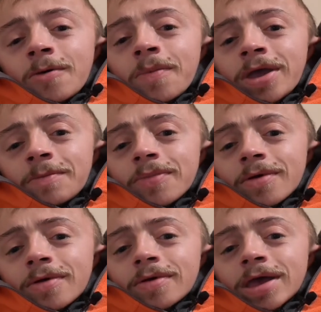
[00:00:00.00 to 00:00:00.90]

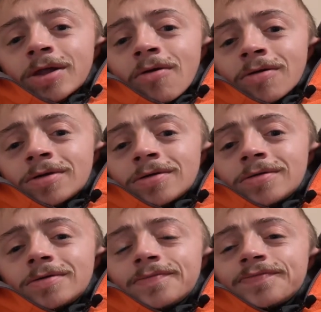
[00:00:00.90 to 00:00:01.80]
paper, like an
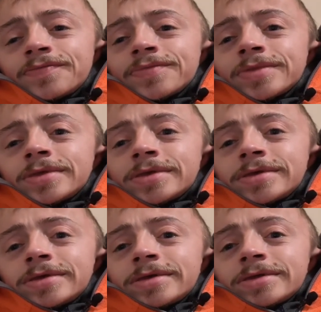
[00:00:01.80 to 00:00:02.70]
article,
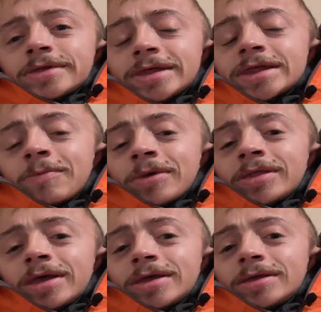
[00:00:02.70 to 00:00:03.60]
to
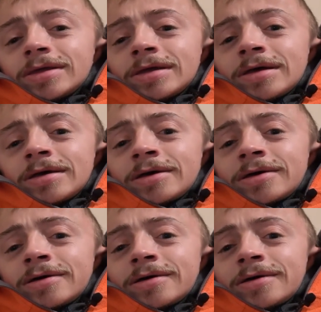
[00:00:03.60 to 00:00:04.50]
simulate
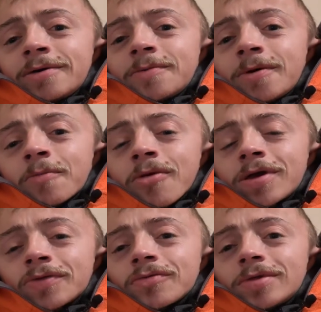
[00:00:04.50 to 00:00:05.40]
a
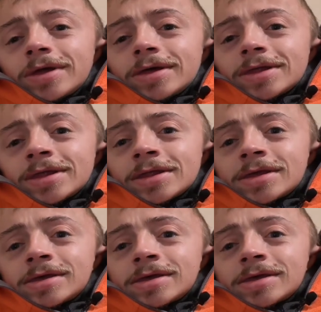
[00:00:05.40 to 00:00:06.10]
press release.